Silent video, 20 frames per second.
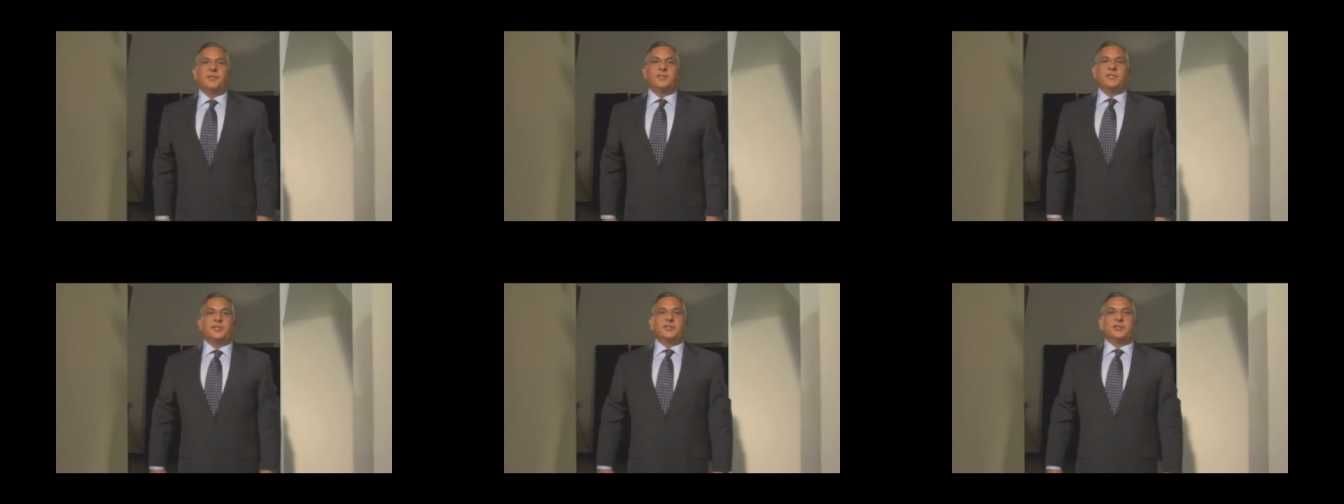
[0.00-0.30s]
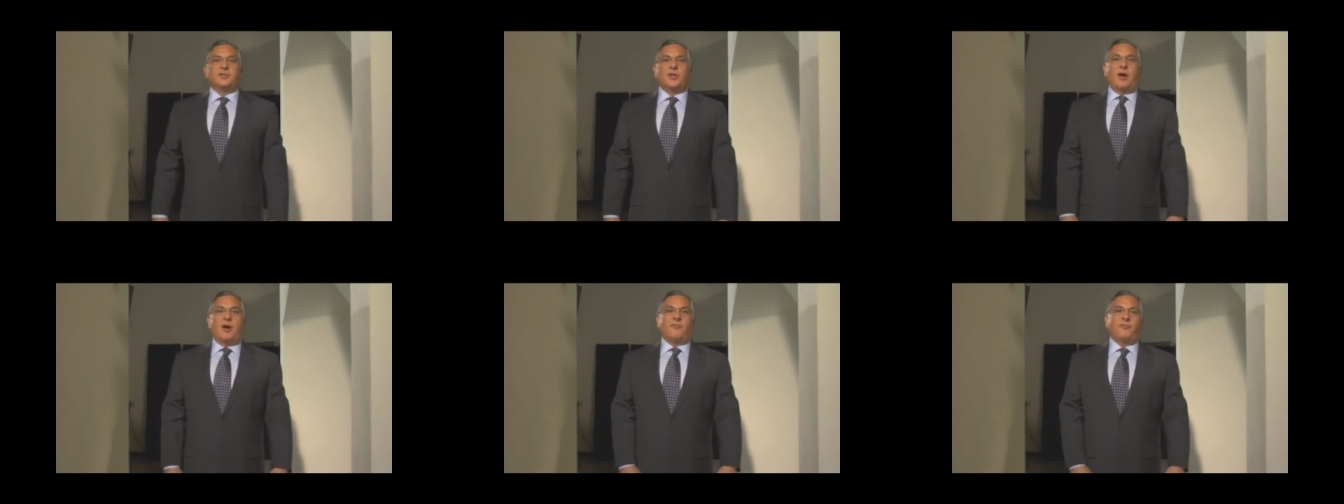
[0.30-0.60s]
imaging
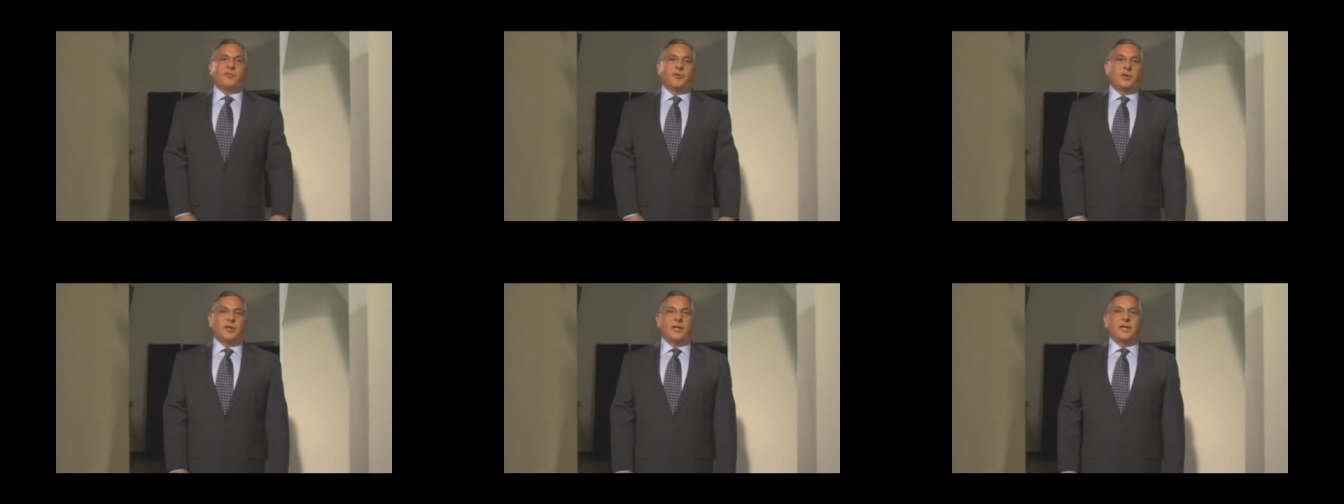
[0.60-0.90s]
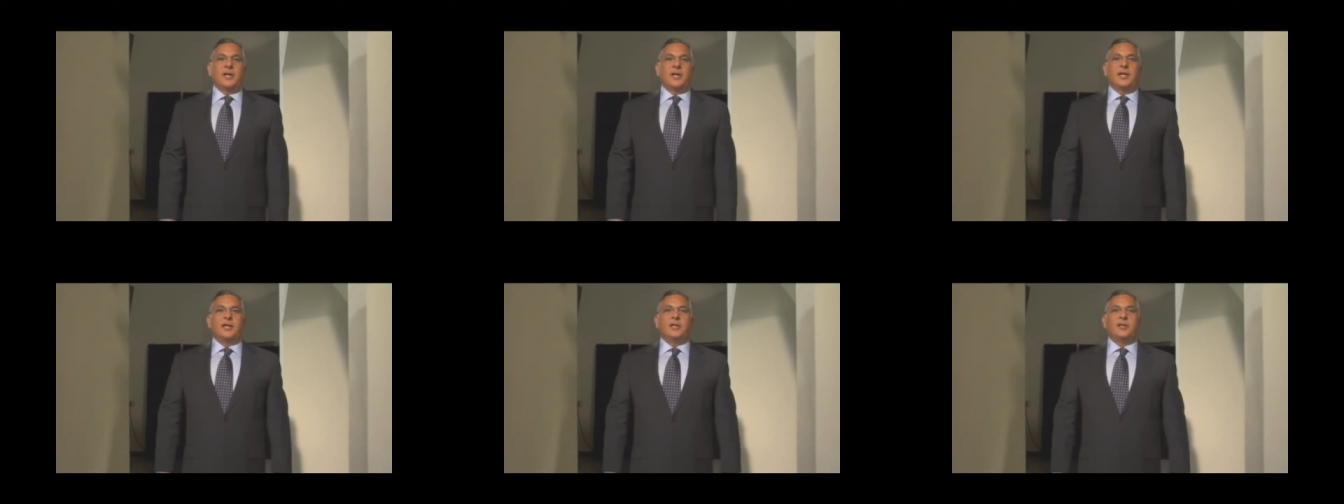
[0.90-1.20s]
software,
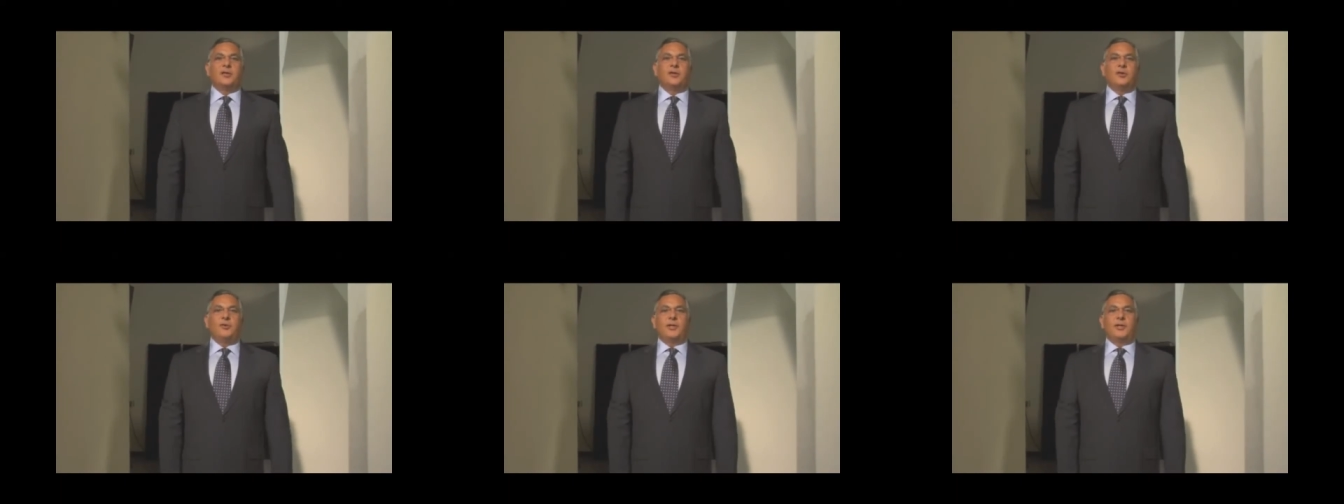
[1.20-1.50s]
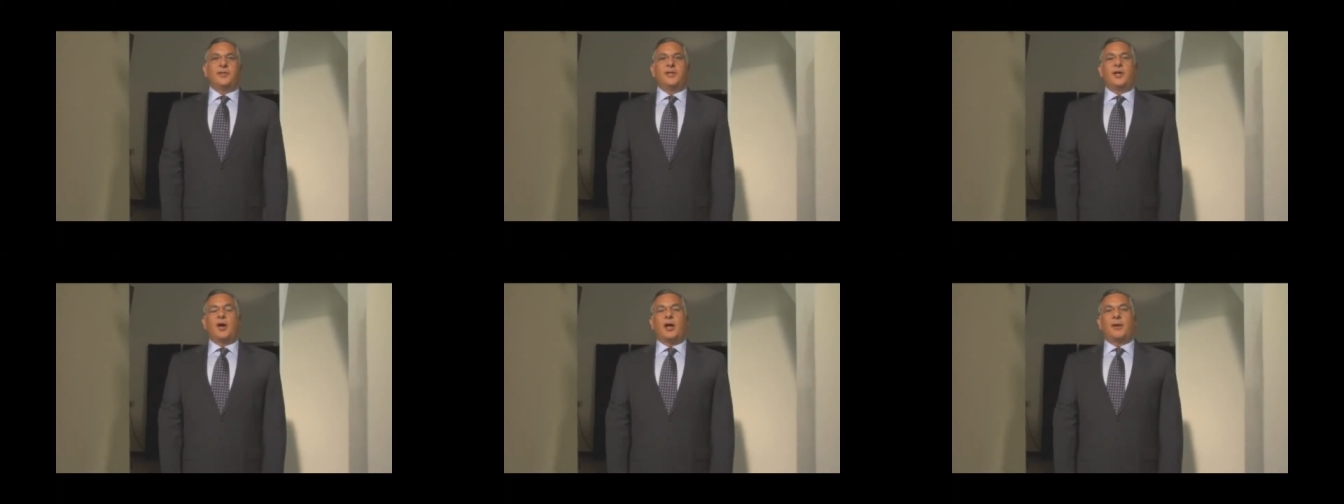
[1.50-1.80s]

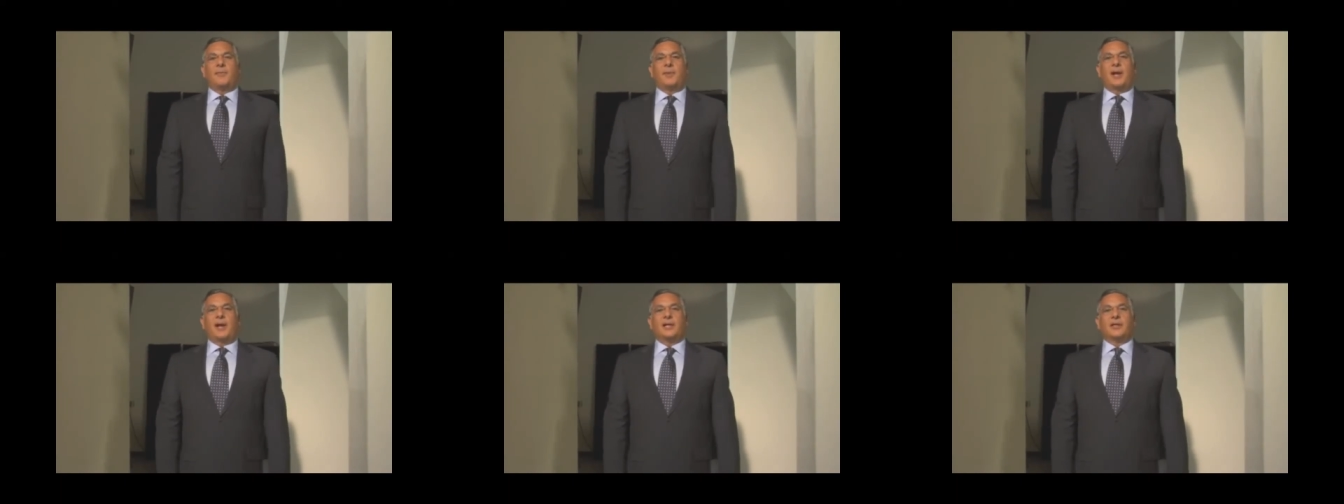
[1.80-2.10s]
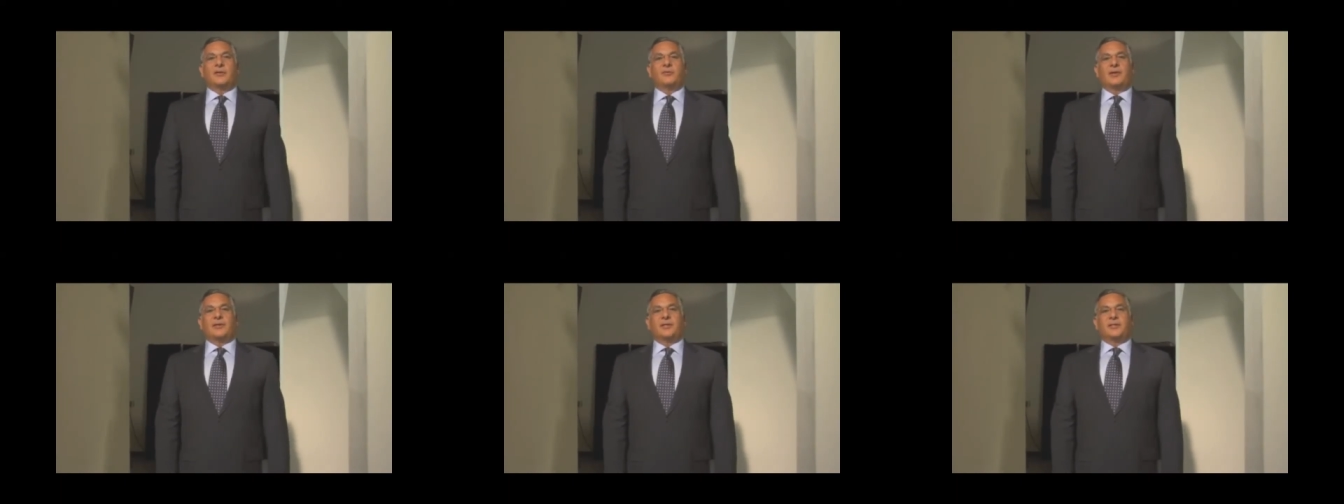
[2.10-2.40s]
including the automatic
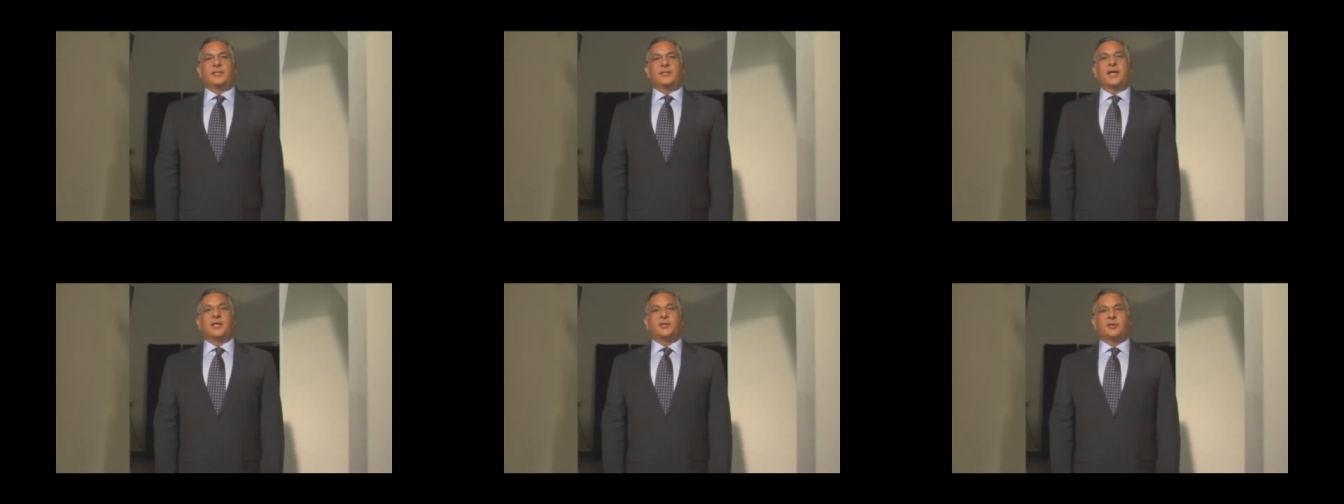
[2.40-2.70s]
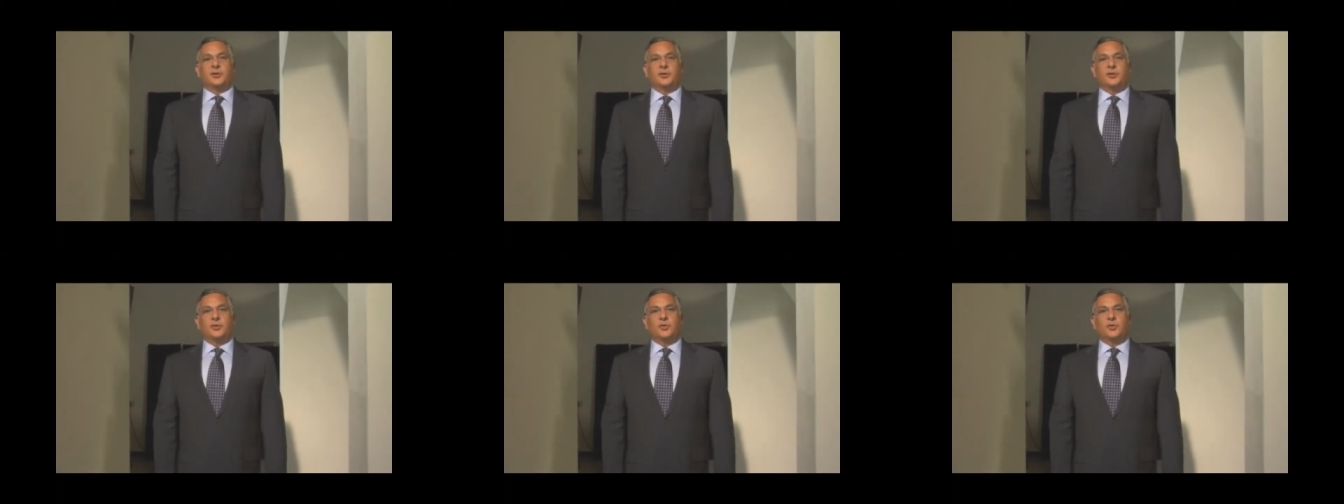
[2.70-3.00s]
threat detection